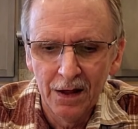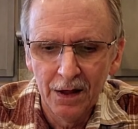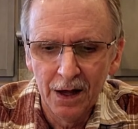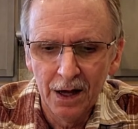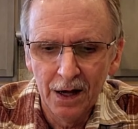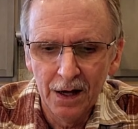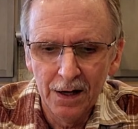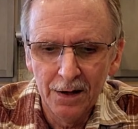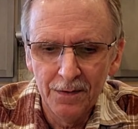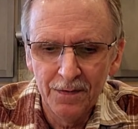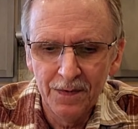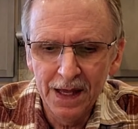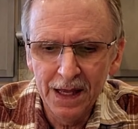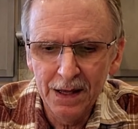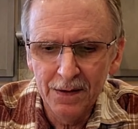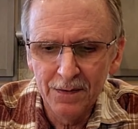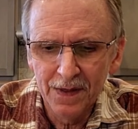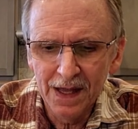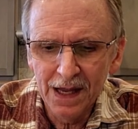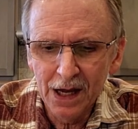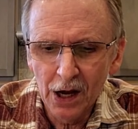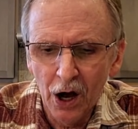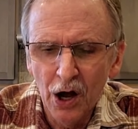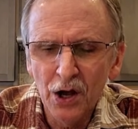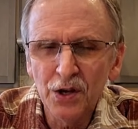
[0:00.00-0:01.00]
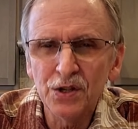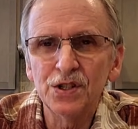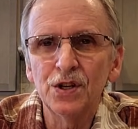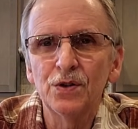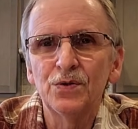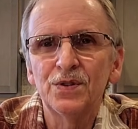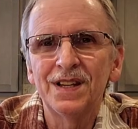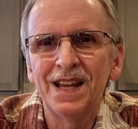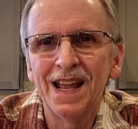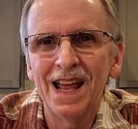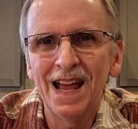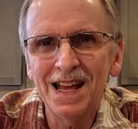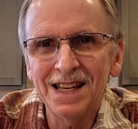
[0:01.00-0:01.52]
uh, they, they also
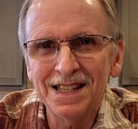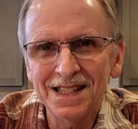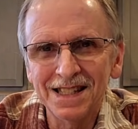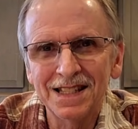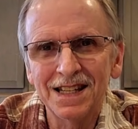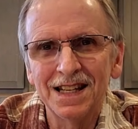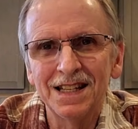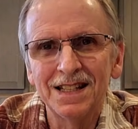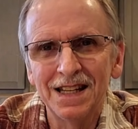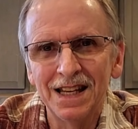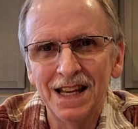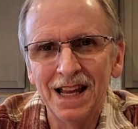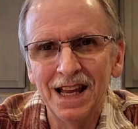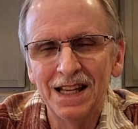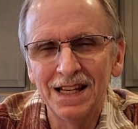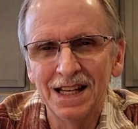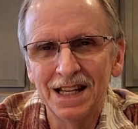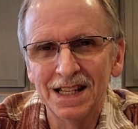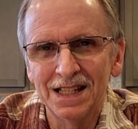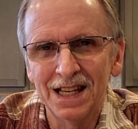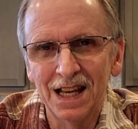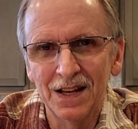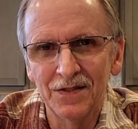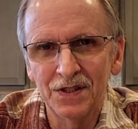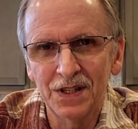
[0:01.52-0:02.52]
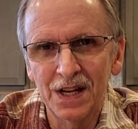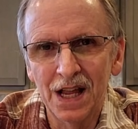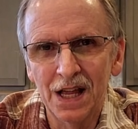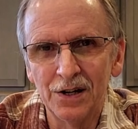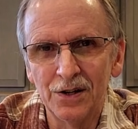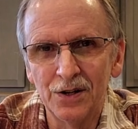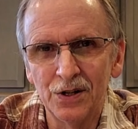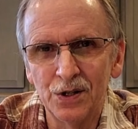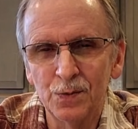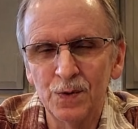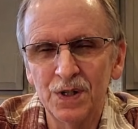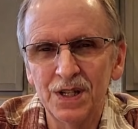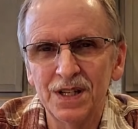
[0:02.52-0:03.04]
test to NSF
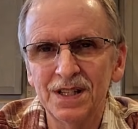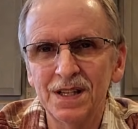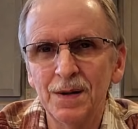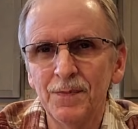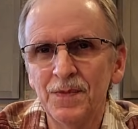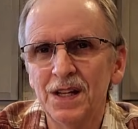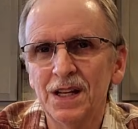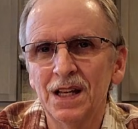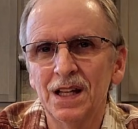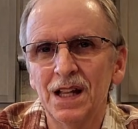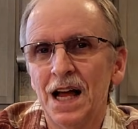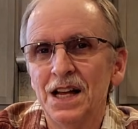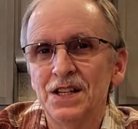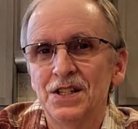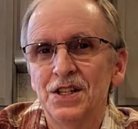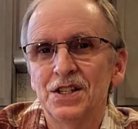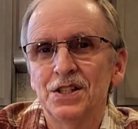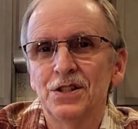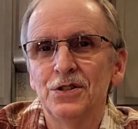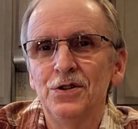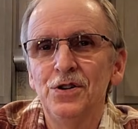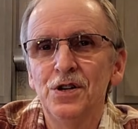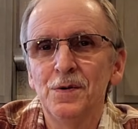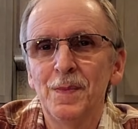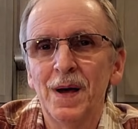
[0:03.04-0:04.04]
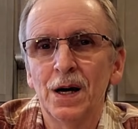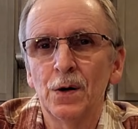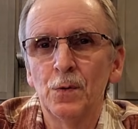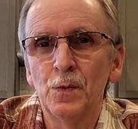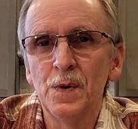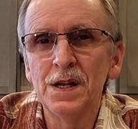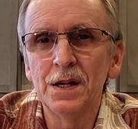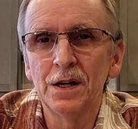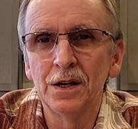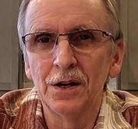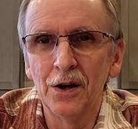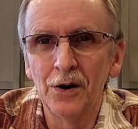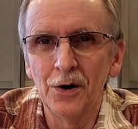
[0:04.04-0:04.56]
standards, which is something that I just learned about a
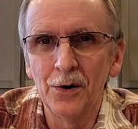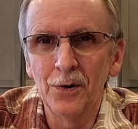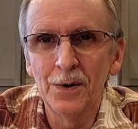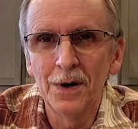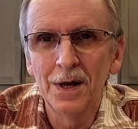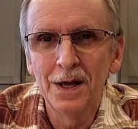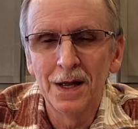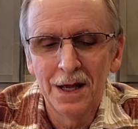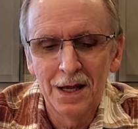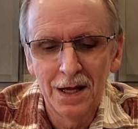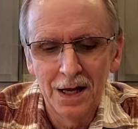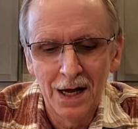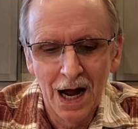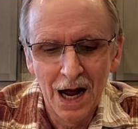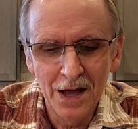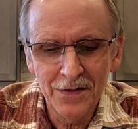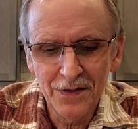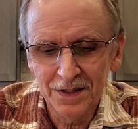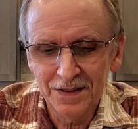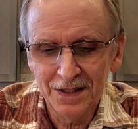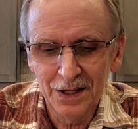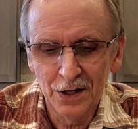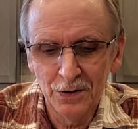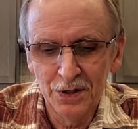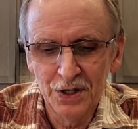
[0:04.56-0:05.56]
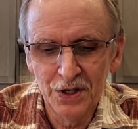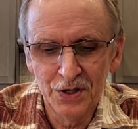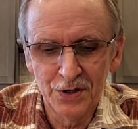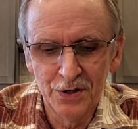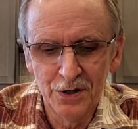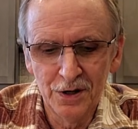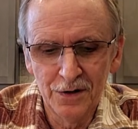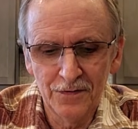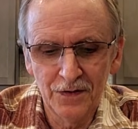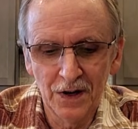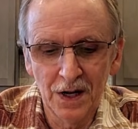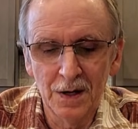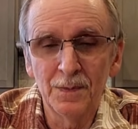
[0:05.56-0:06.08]
week ago. I thought they only
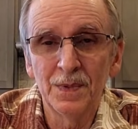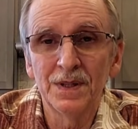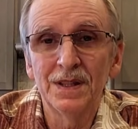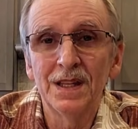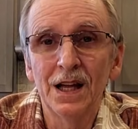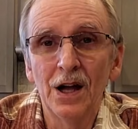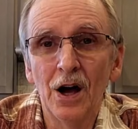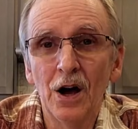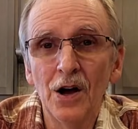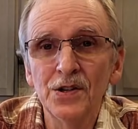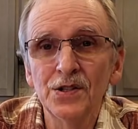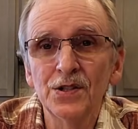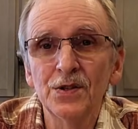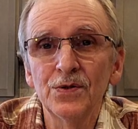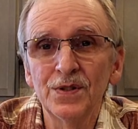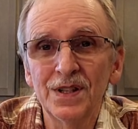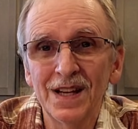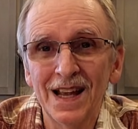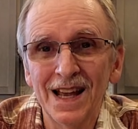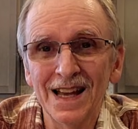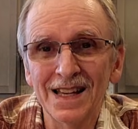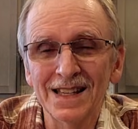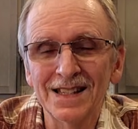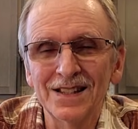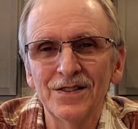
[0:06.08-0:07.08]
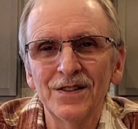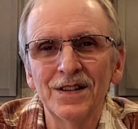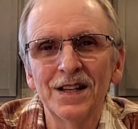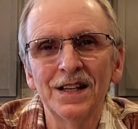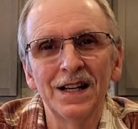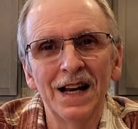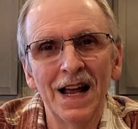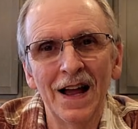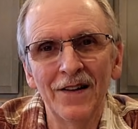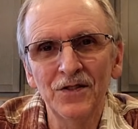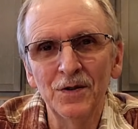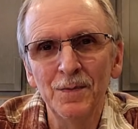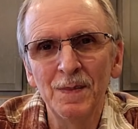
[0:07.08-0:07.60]
certified, but they also test. So you
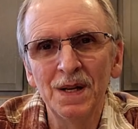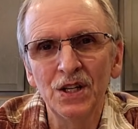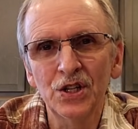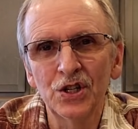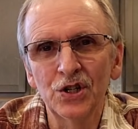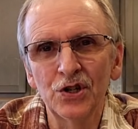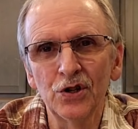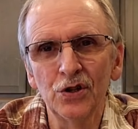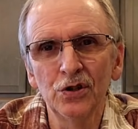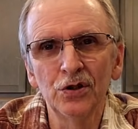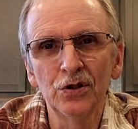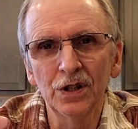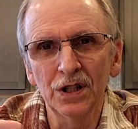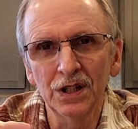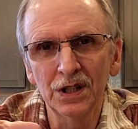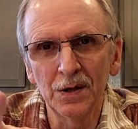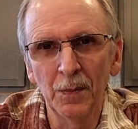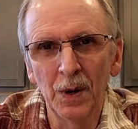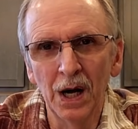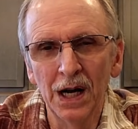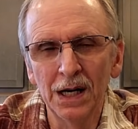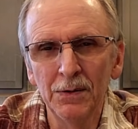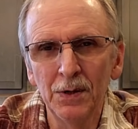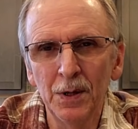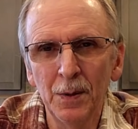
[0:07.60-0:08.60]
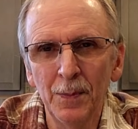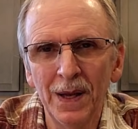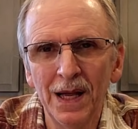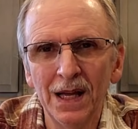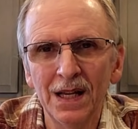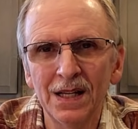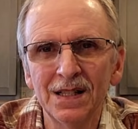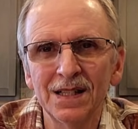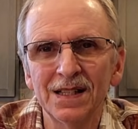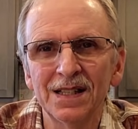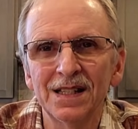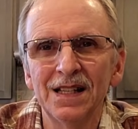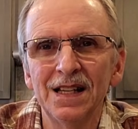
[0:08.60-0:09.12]
have to make sure, look at the bottom of the
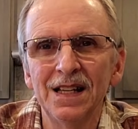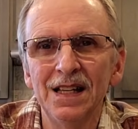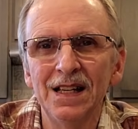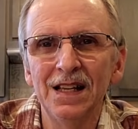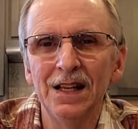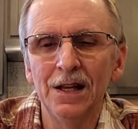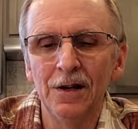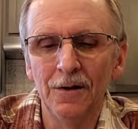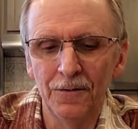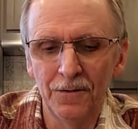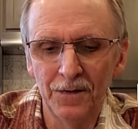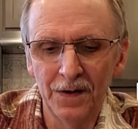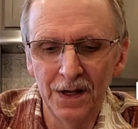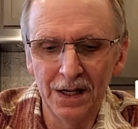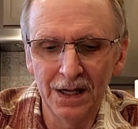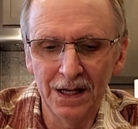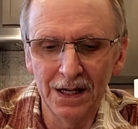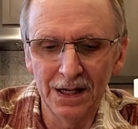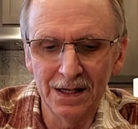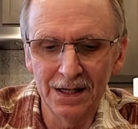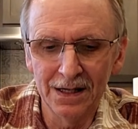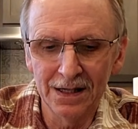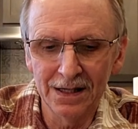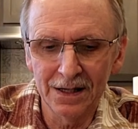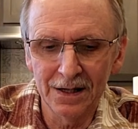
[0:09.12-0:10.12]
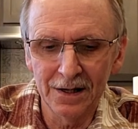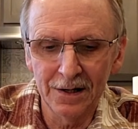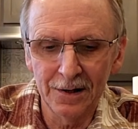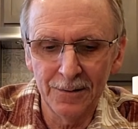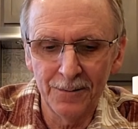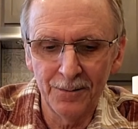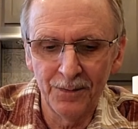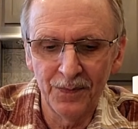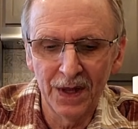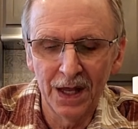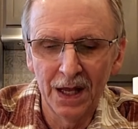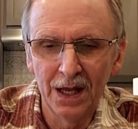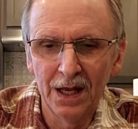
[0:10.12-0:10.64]
page and see if it is
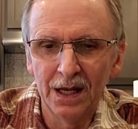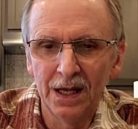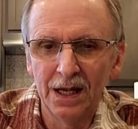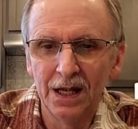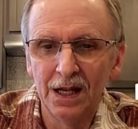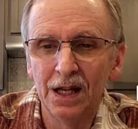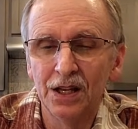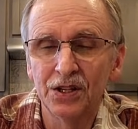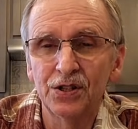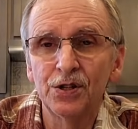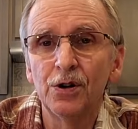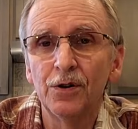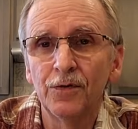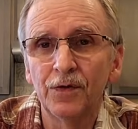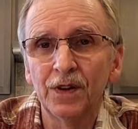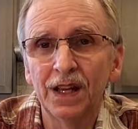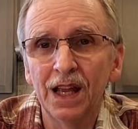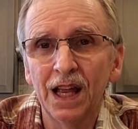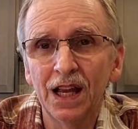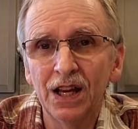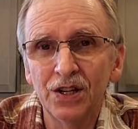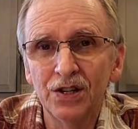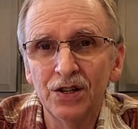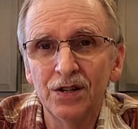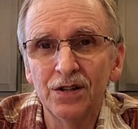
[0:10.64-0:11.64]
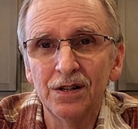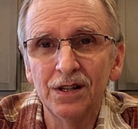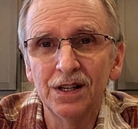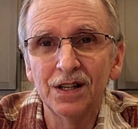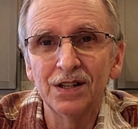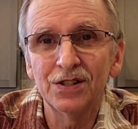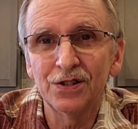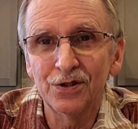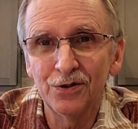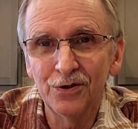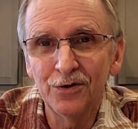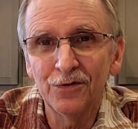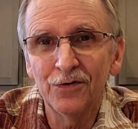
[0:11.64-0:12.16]
uh, it, certification,
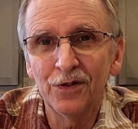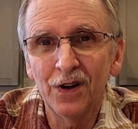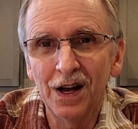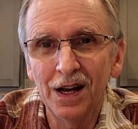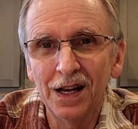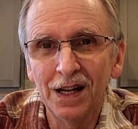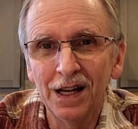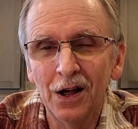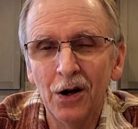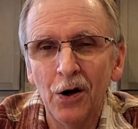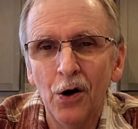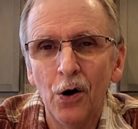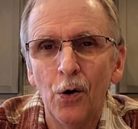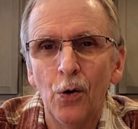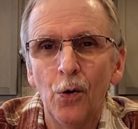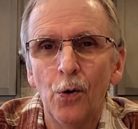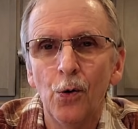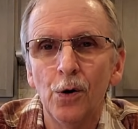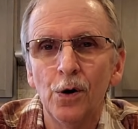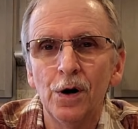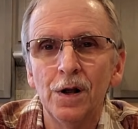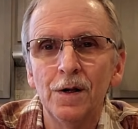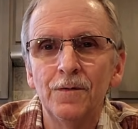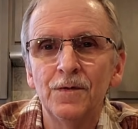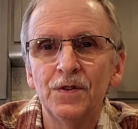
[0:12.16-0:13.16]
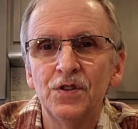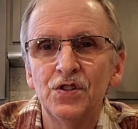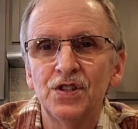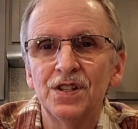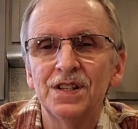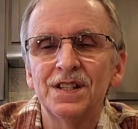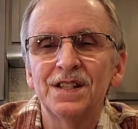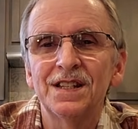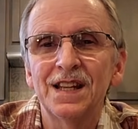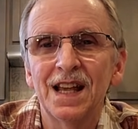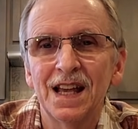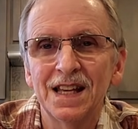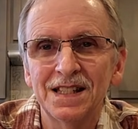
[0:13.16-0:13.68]
is certifying, or if it's
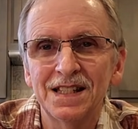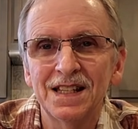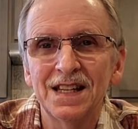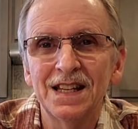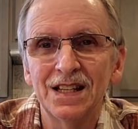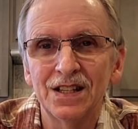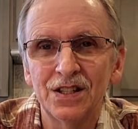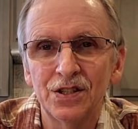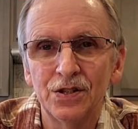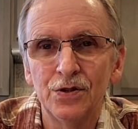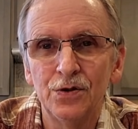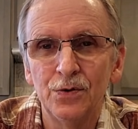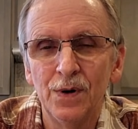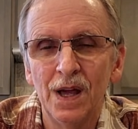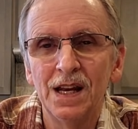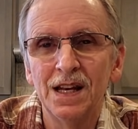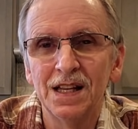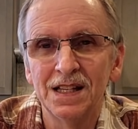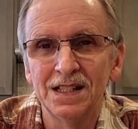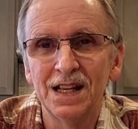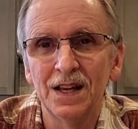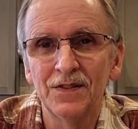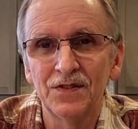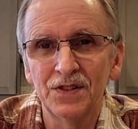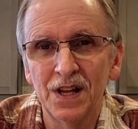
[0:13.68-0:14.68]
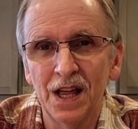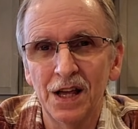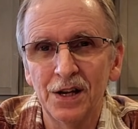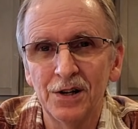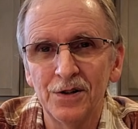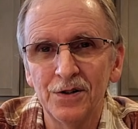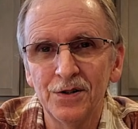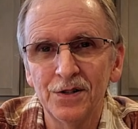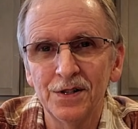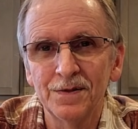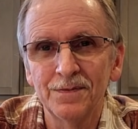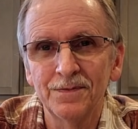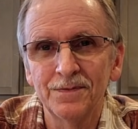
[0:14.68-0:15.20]
just testing to NSF
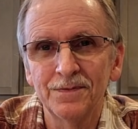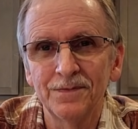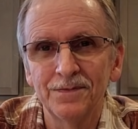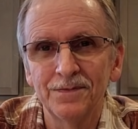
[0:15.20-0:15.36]
standards.